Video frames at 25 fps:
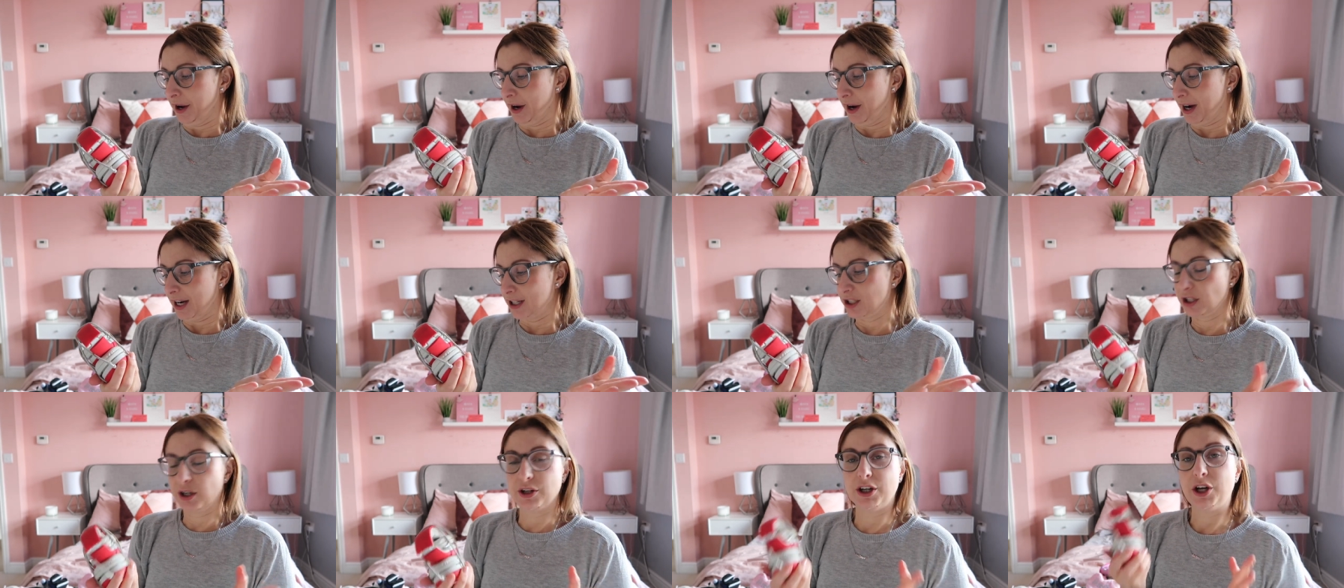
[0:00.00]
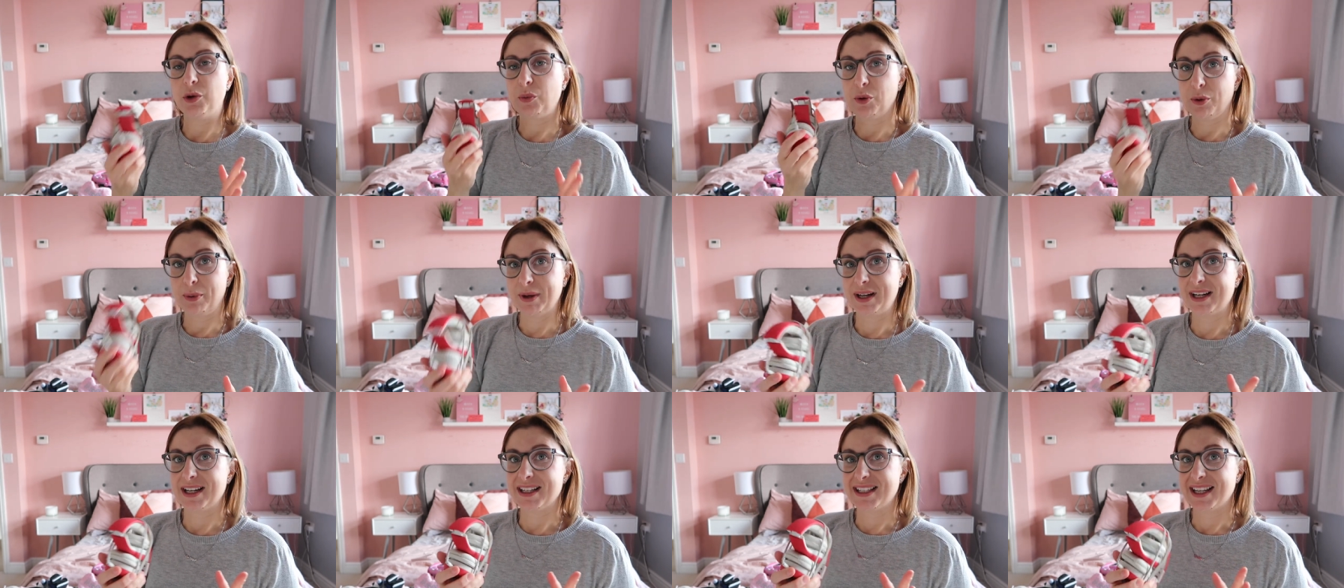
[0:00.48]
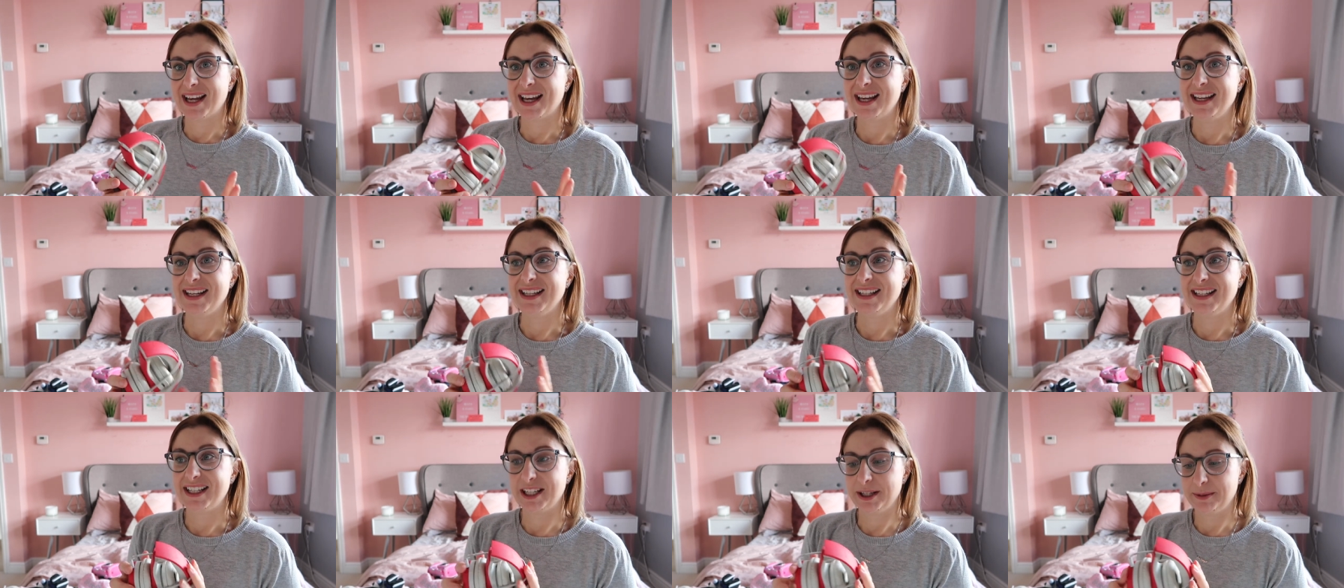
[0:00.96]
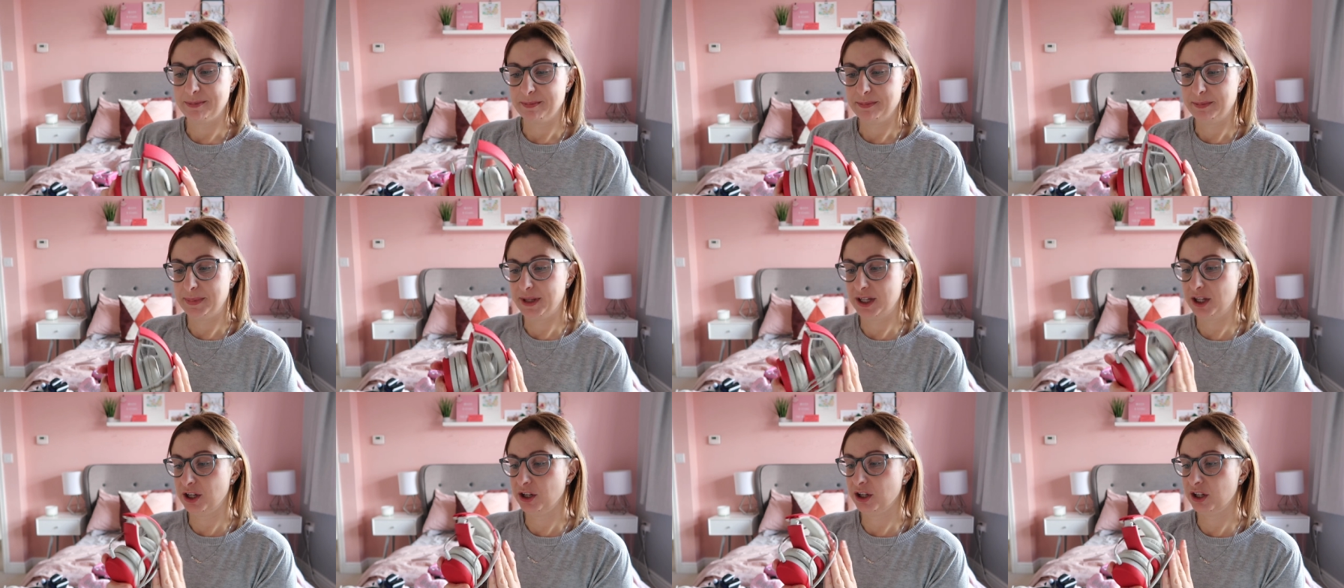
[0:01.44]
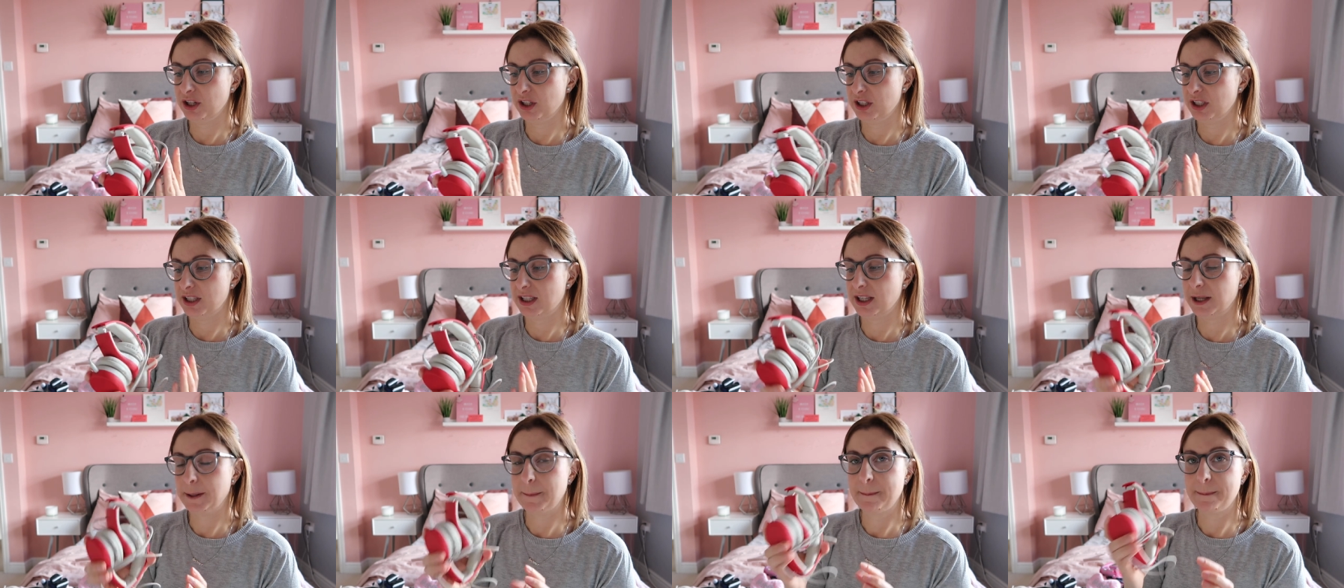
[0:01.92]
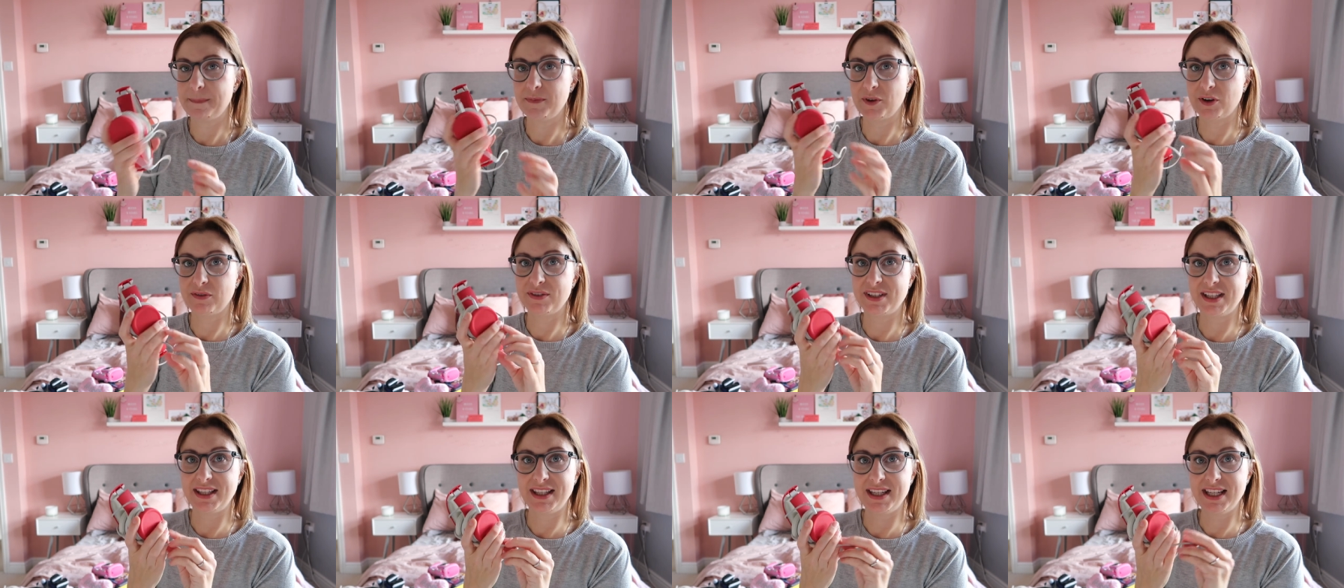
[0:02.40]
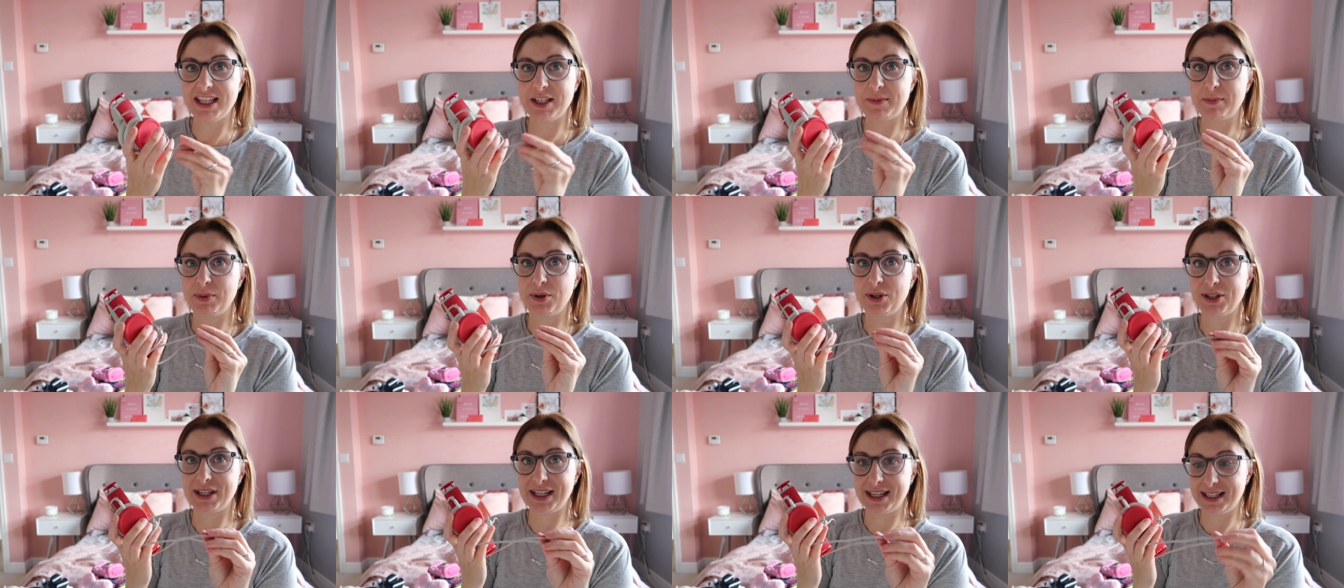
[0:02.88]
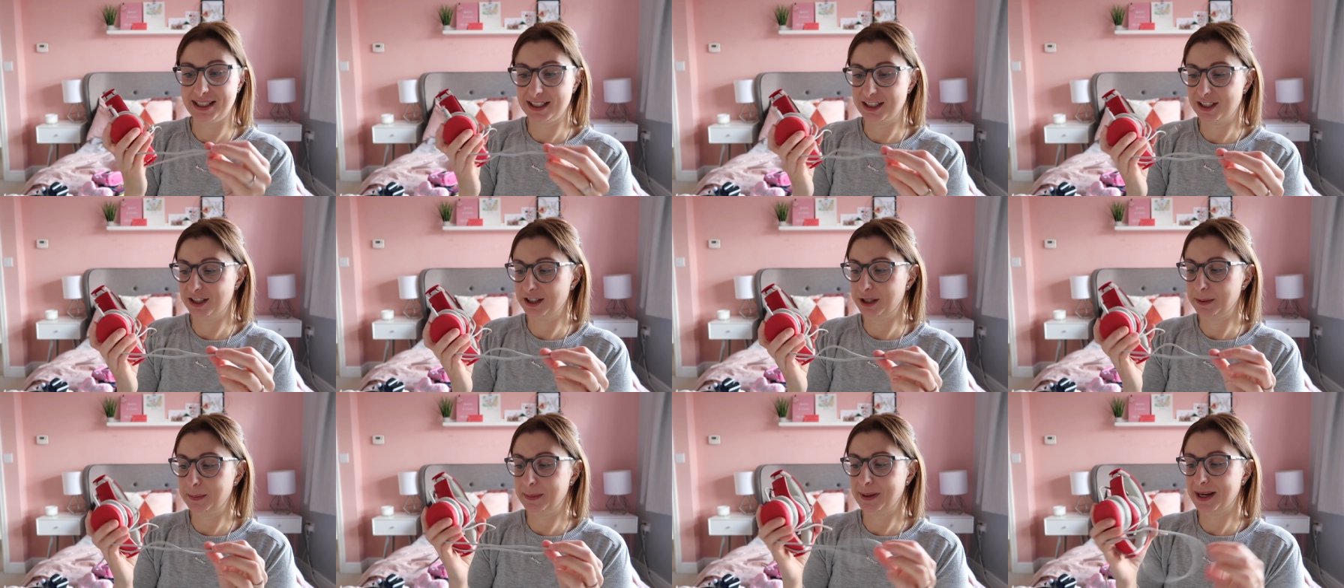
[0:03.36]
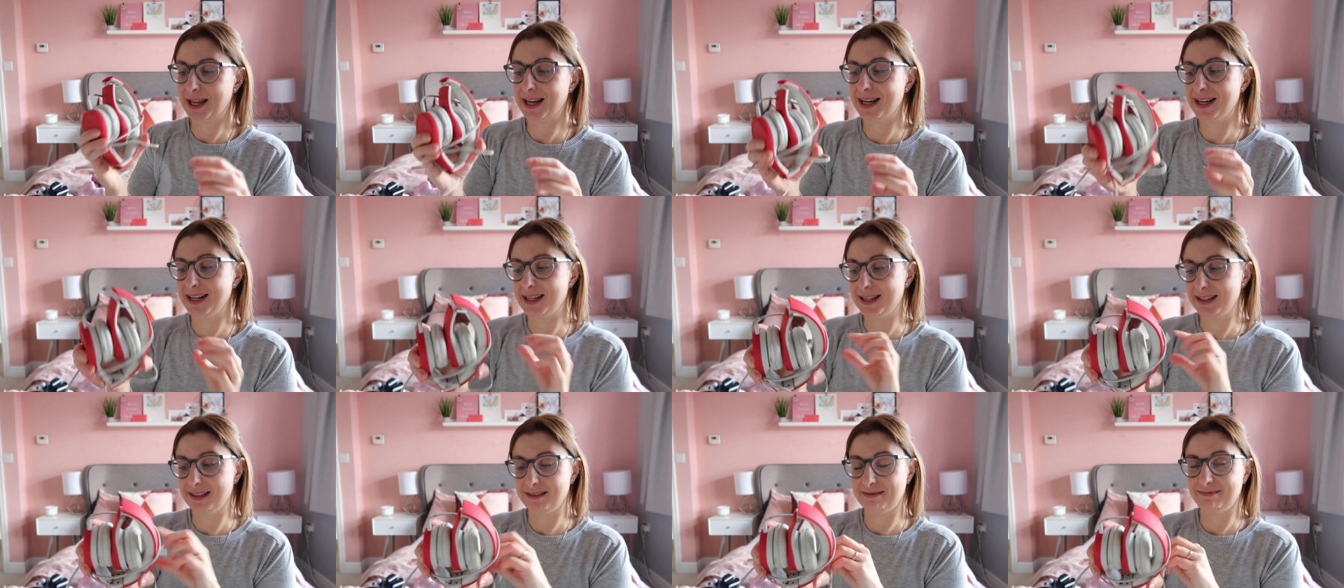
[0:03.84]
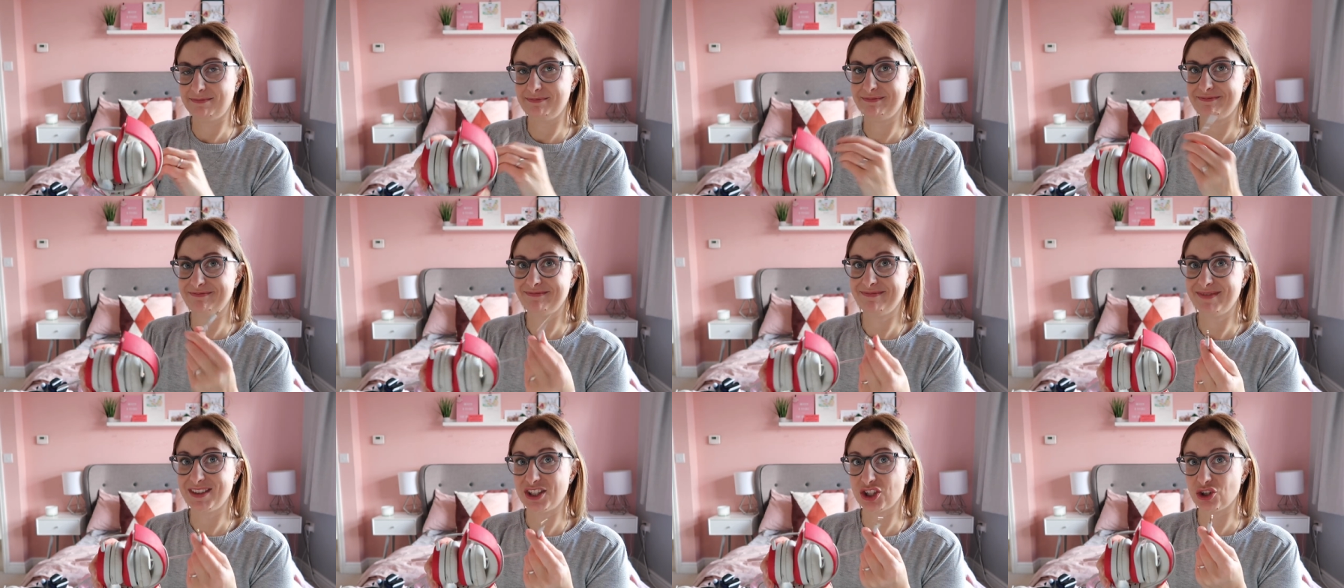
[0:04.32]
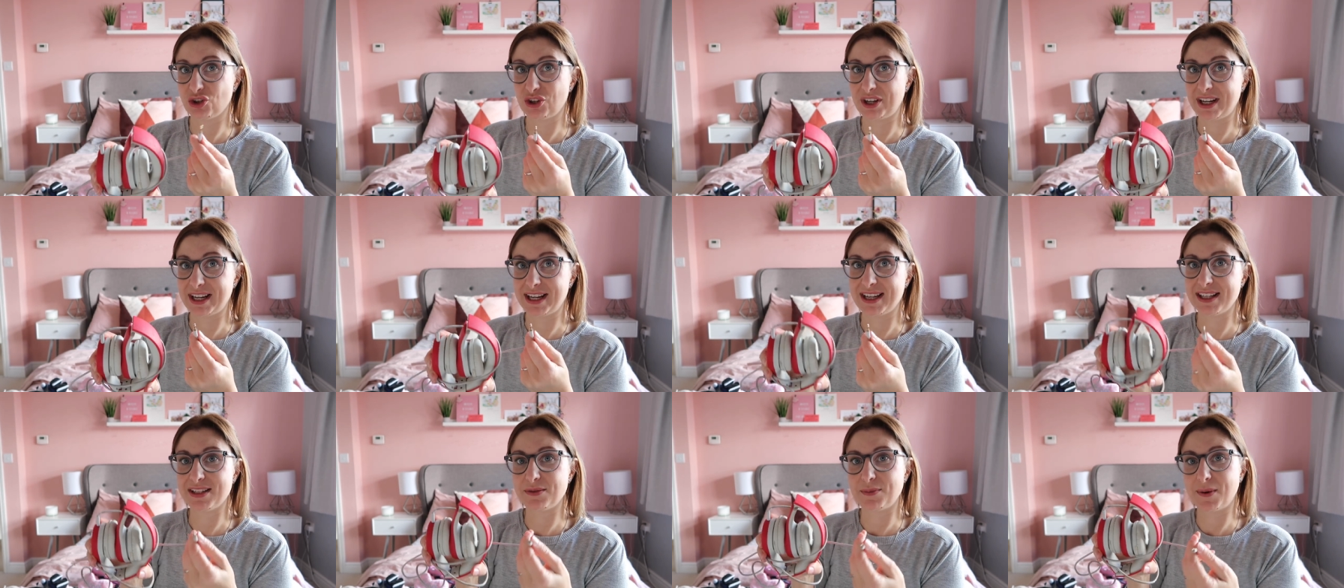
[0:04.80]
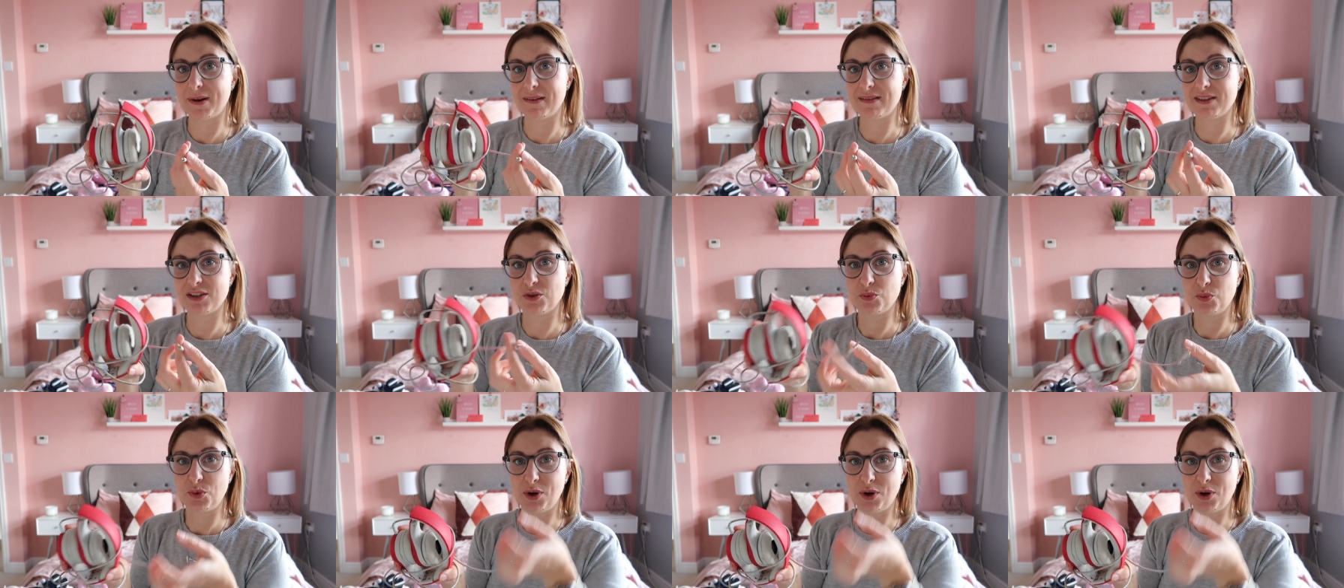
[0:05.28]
I don't know what we're going to take, because obviously these plug into the plain sockets, whereas the